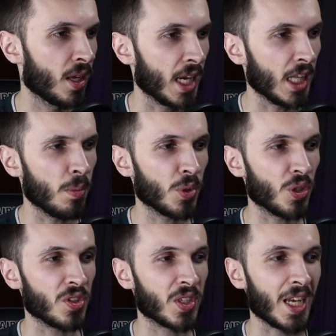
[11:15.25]
Hell
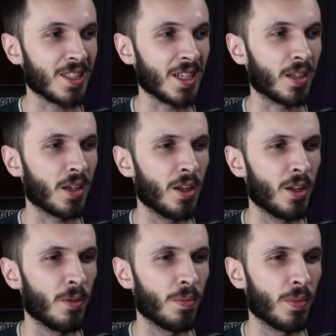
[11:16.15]
Ember is getting
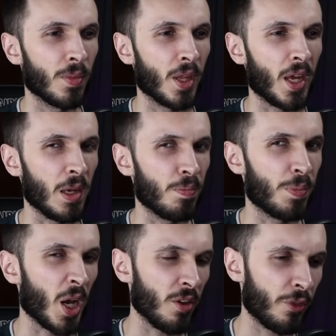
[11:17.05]
a
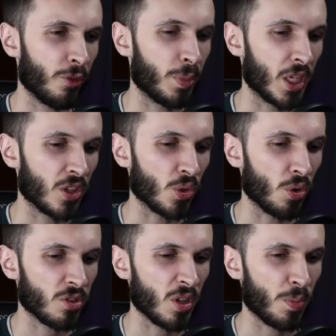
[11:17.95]
buff, but it's
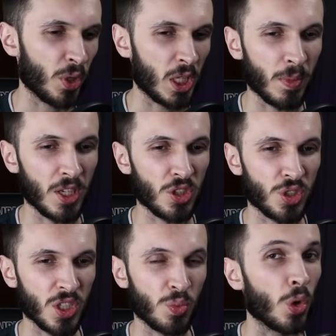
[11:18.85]
also pretty
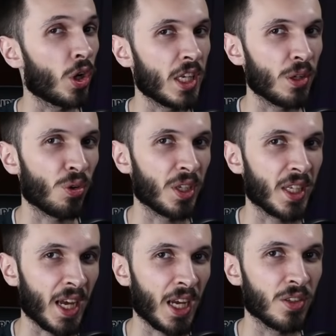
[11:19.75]
much just what he
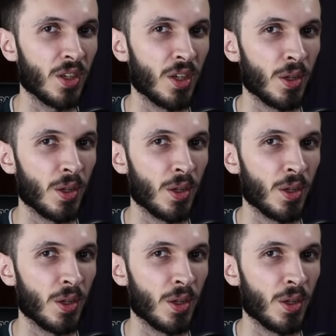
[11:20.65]
already had